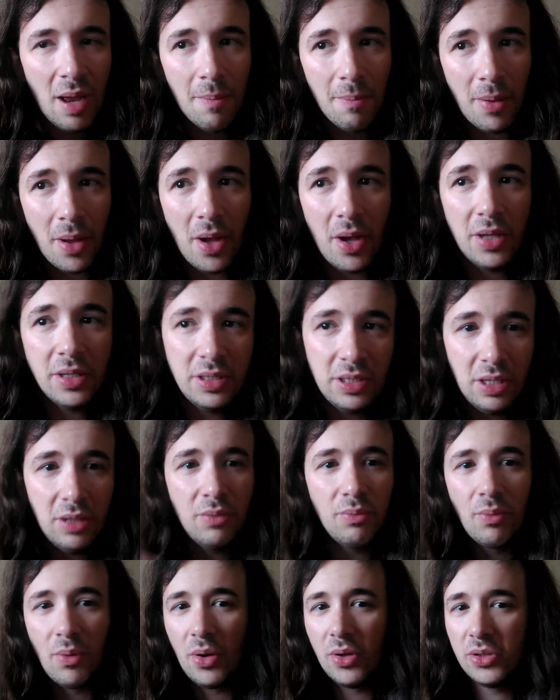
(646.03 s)
But I
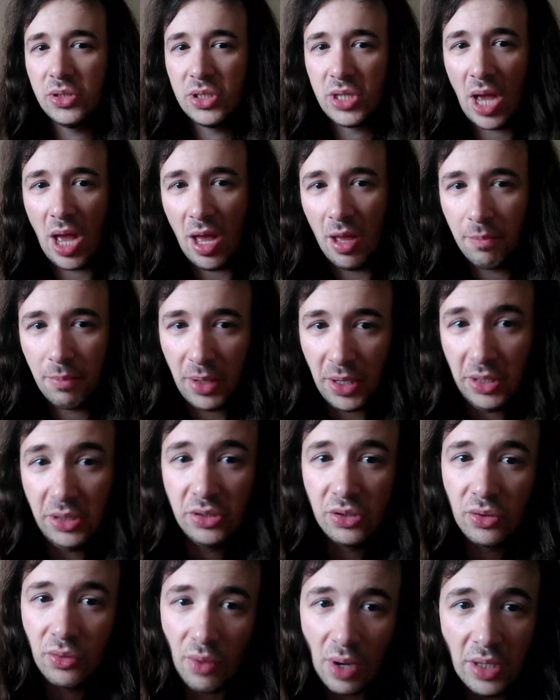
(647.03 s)
did watch
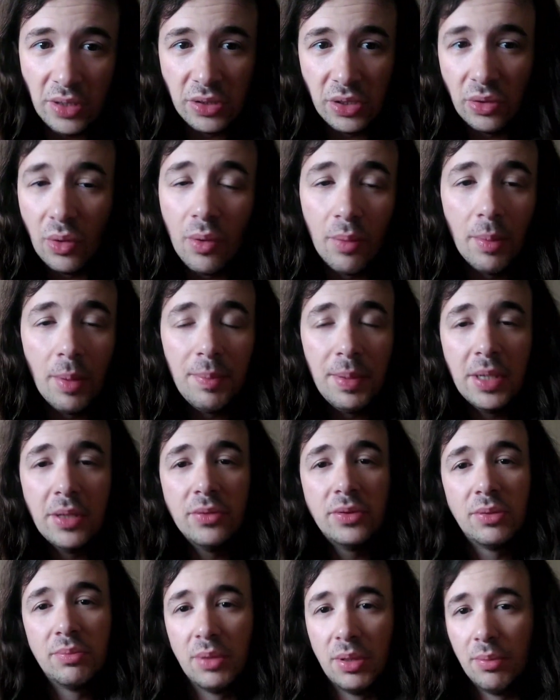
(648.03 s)
Planes, Trains and
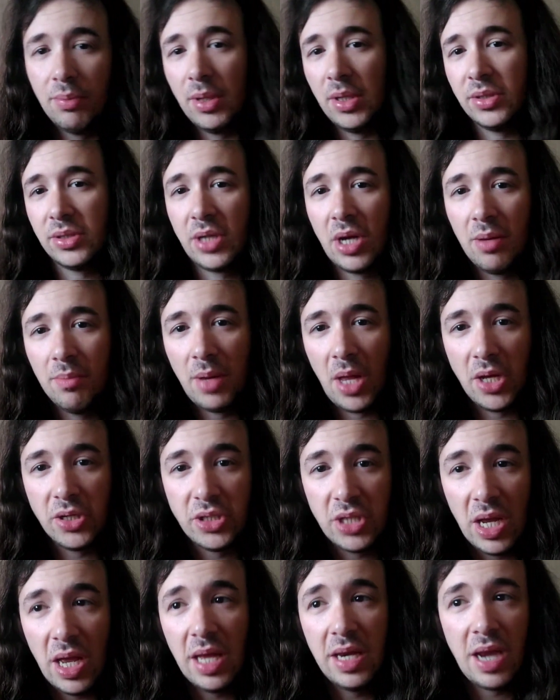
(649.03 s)
Automobiles for the first time last
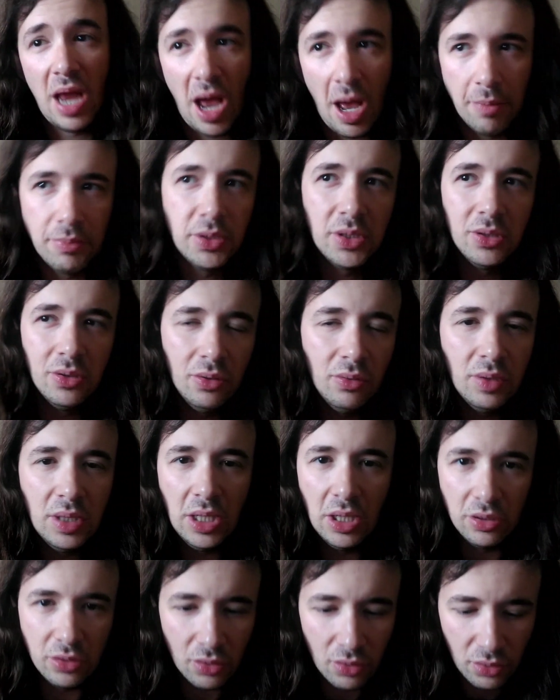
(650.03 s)
year and
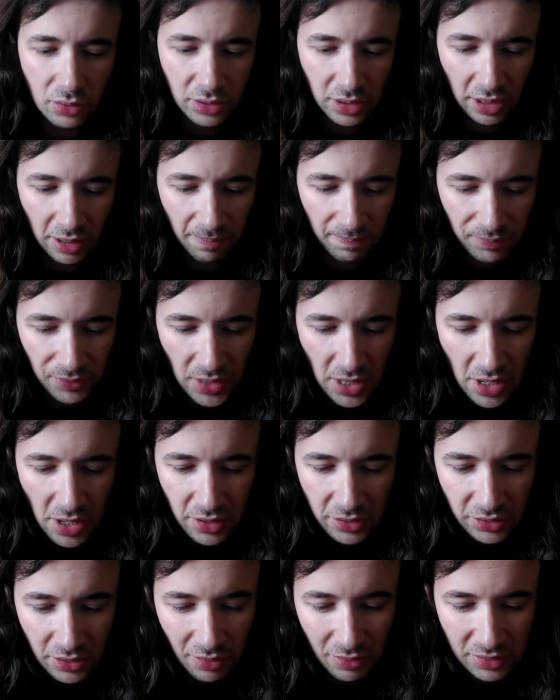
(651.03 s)
absolutely adored it.
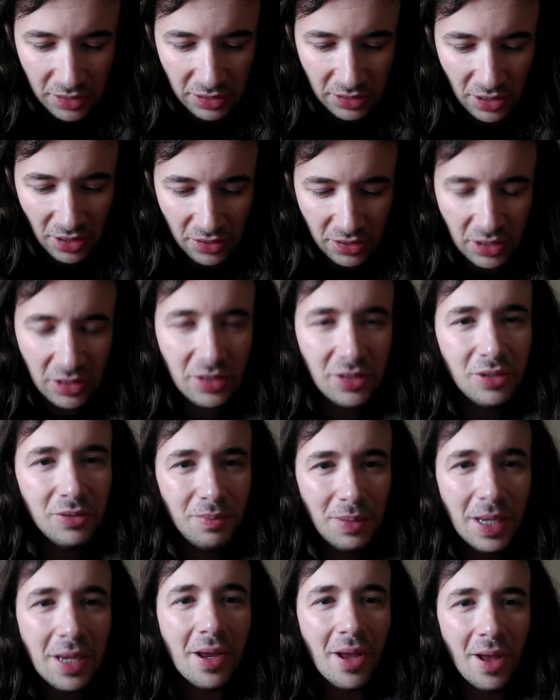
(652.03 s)
So I decided to
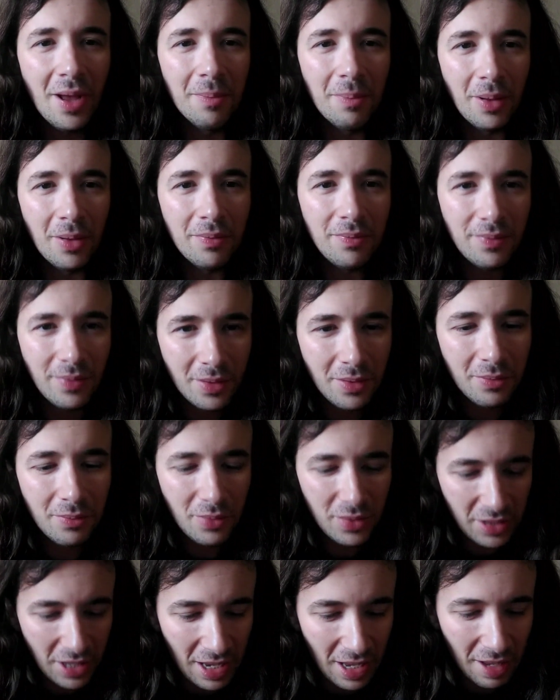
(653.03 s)
pick up a film
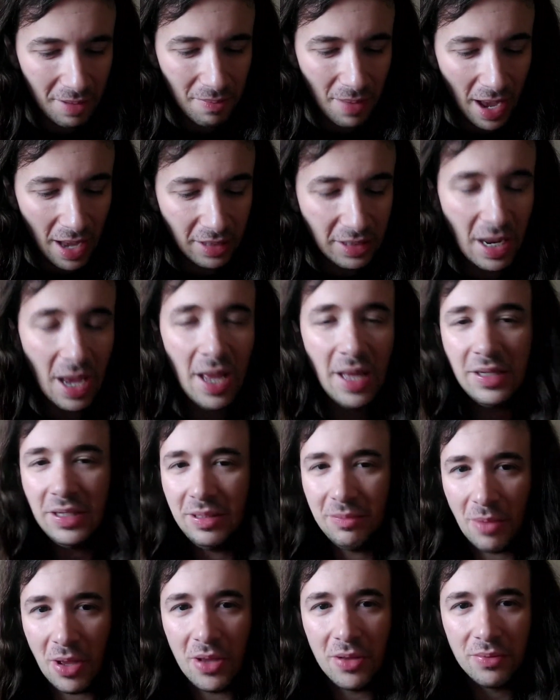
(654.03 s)
with him and
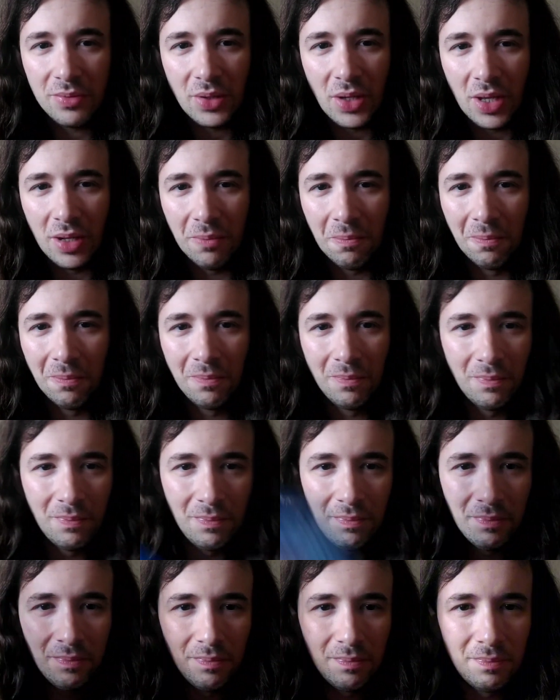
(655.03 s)
Eddie Murphy in,
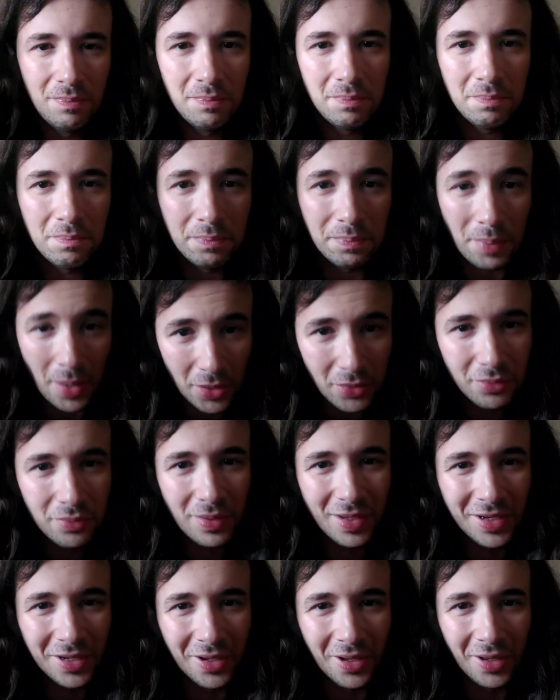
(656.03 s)

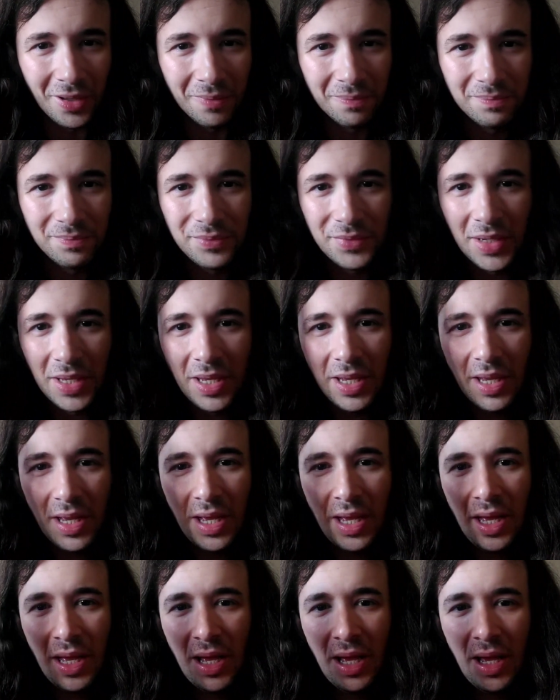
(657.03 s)
Bowfinger.
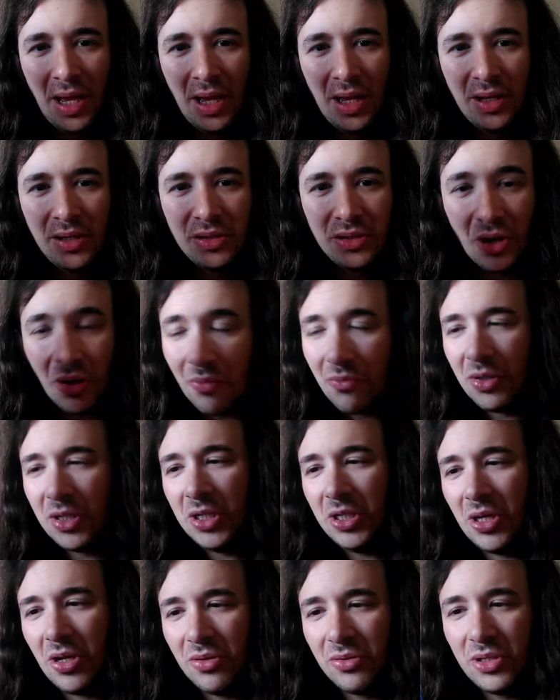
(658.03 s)
Don't
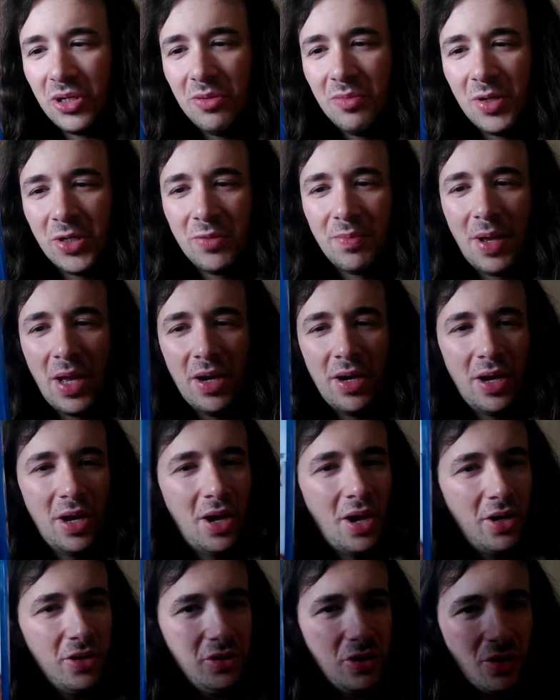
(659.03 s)
really know too much about
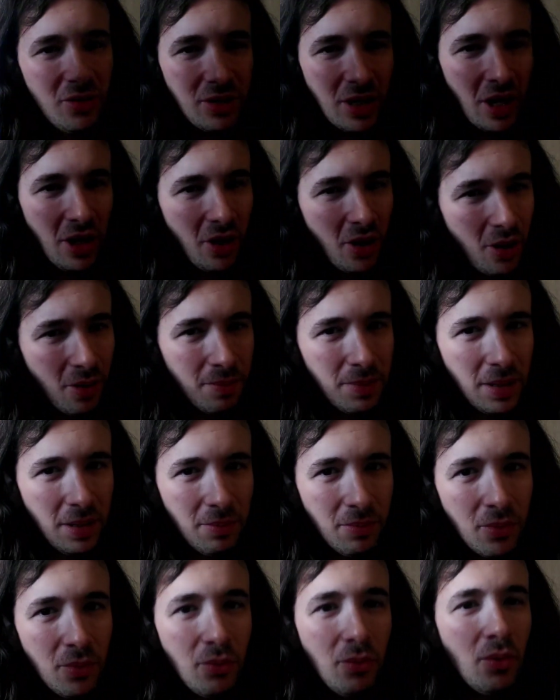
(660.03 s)
it. I know that a lot of
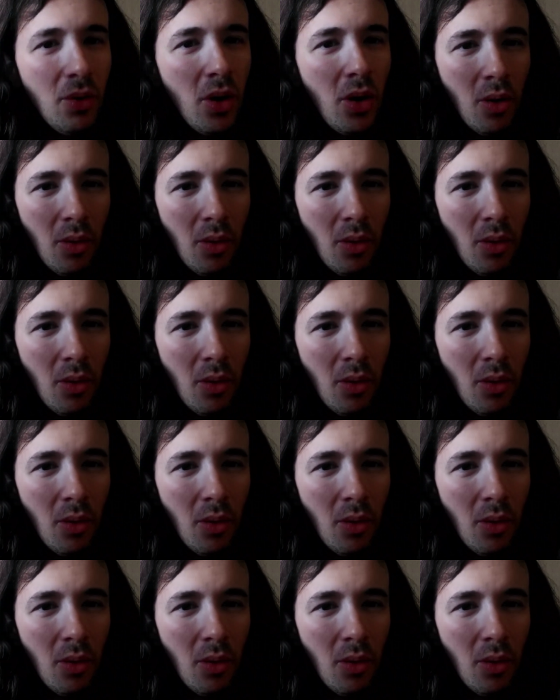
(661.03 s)
people